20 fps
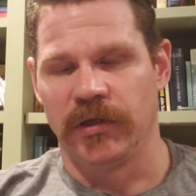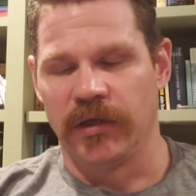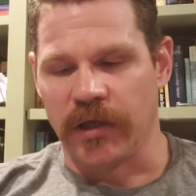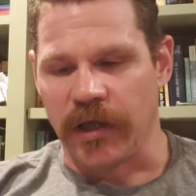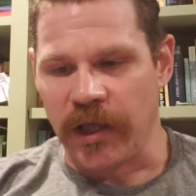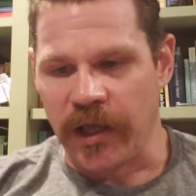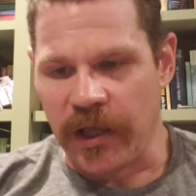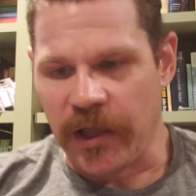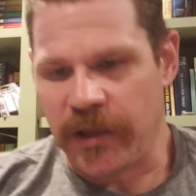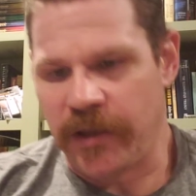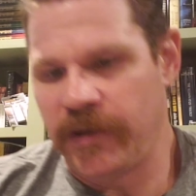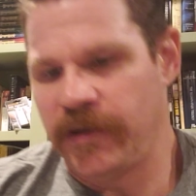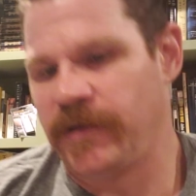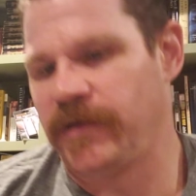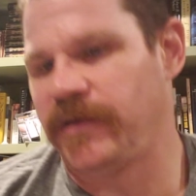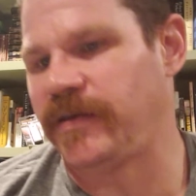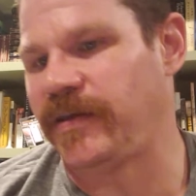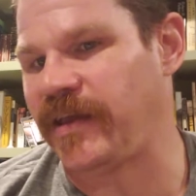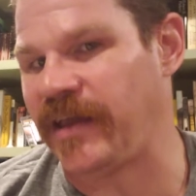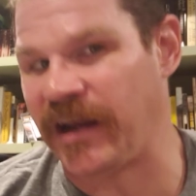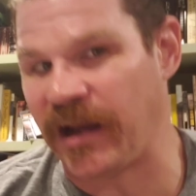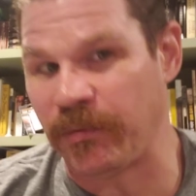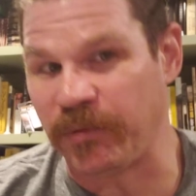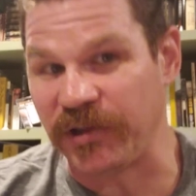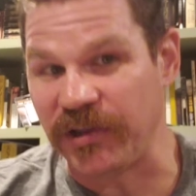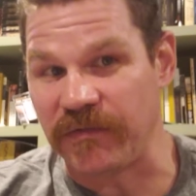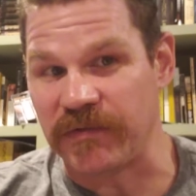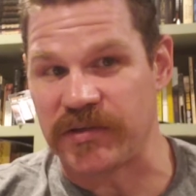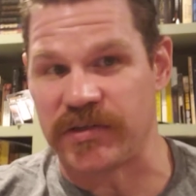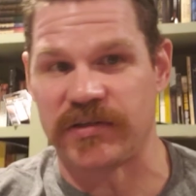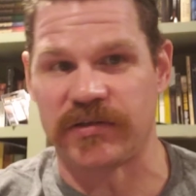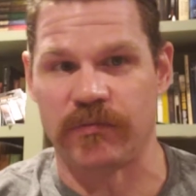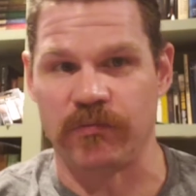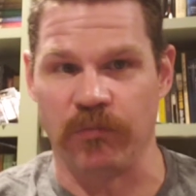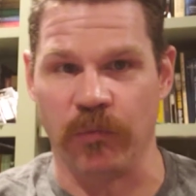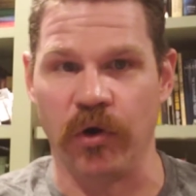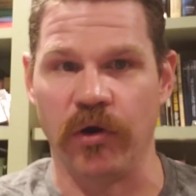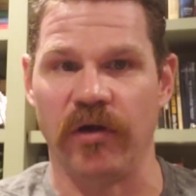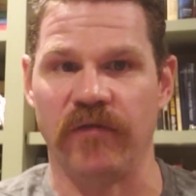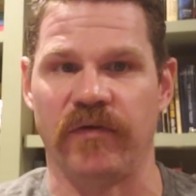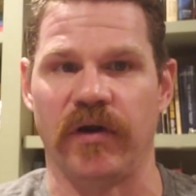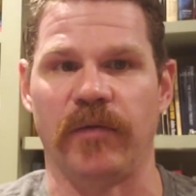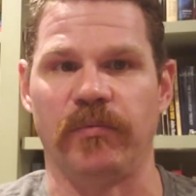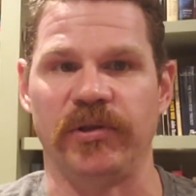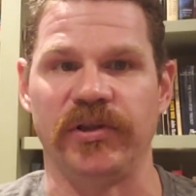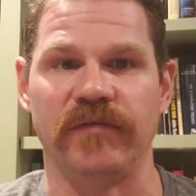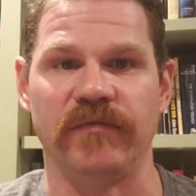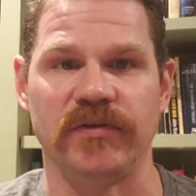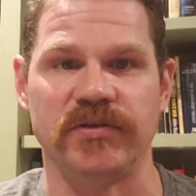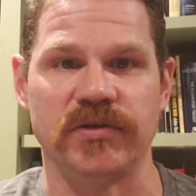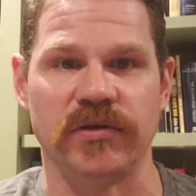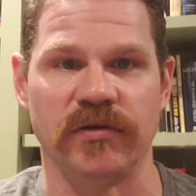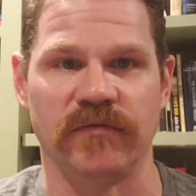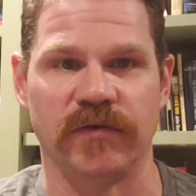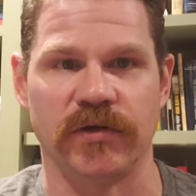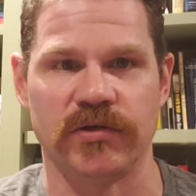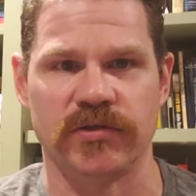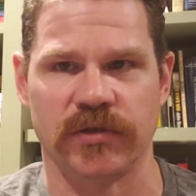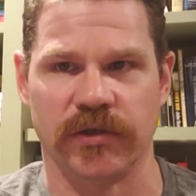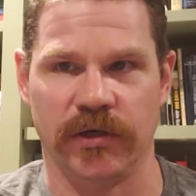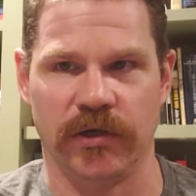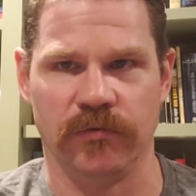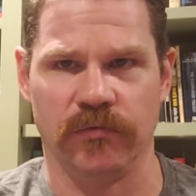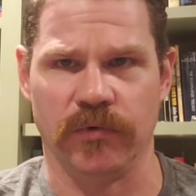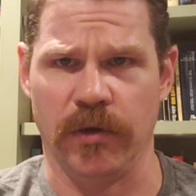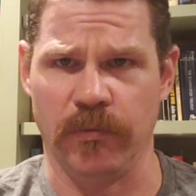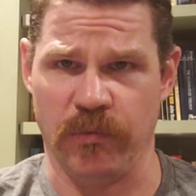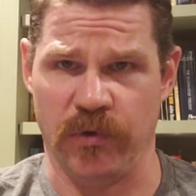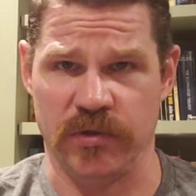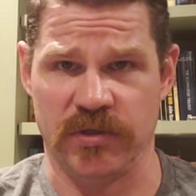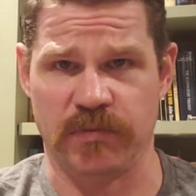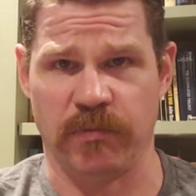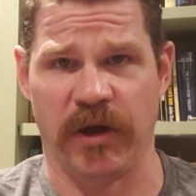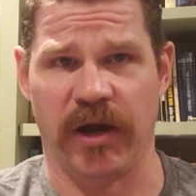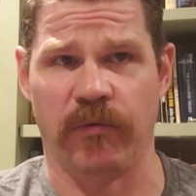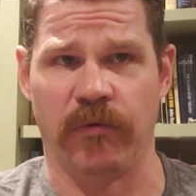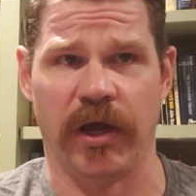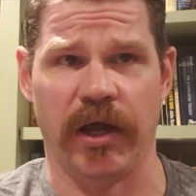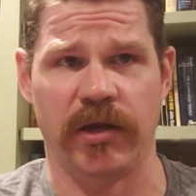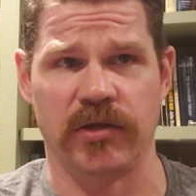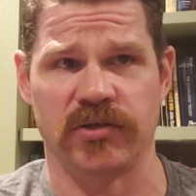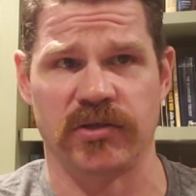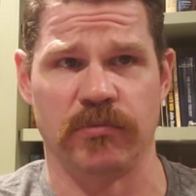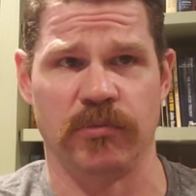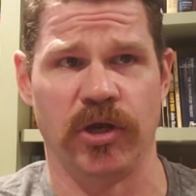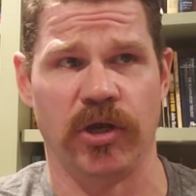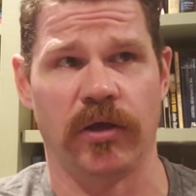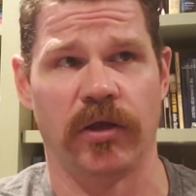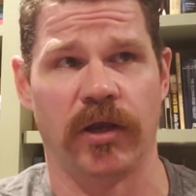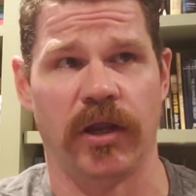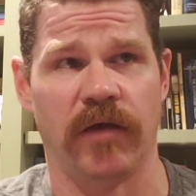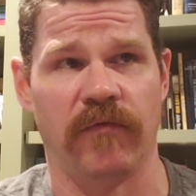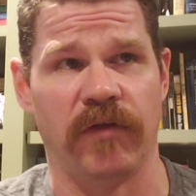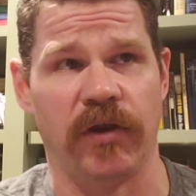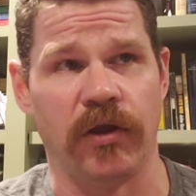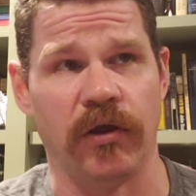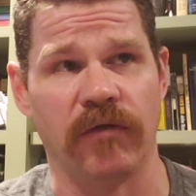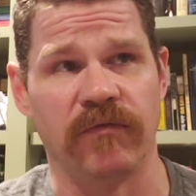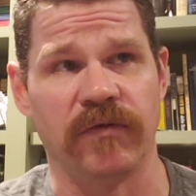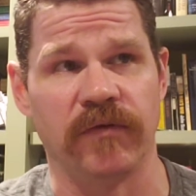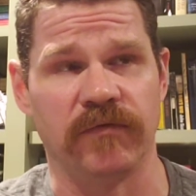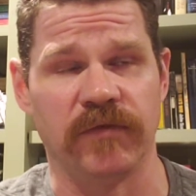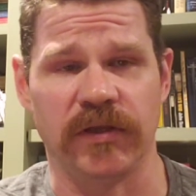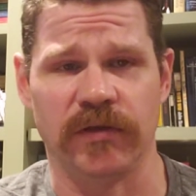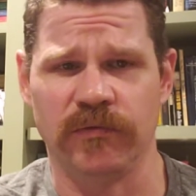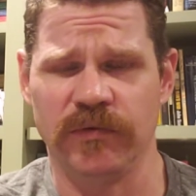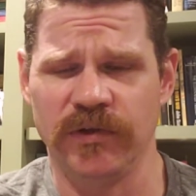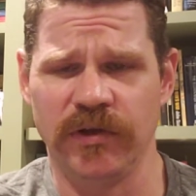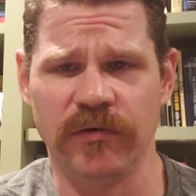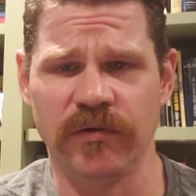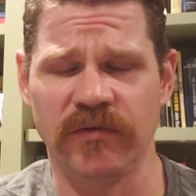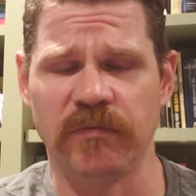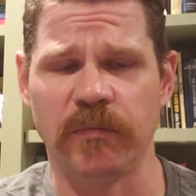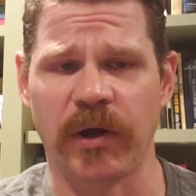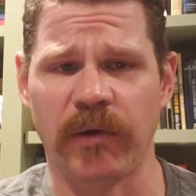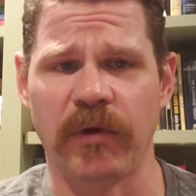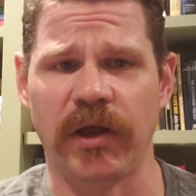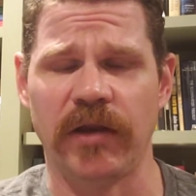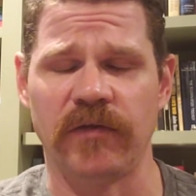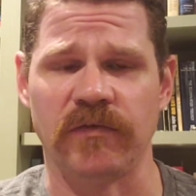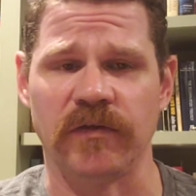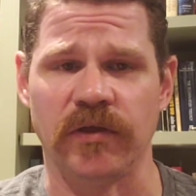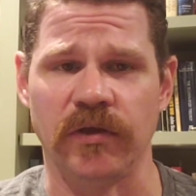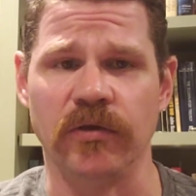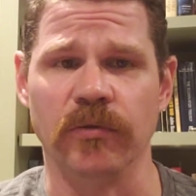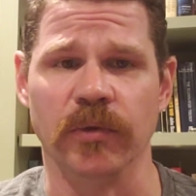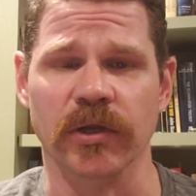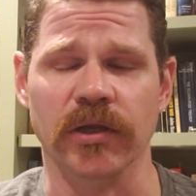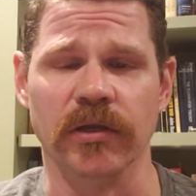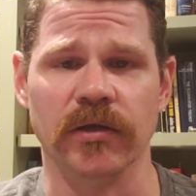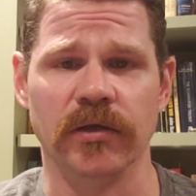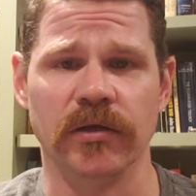Uh, and I believe moreover, I believe it's universal. It's my right as an American to have an AR-15. Well, no, it's my right as a human.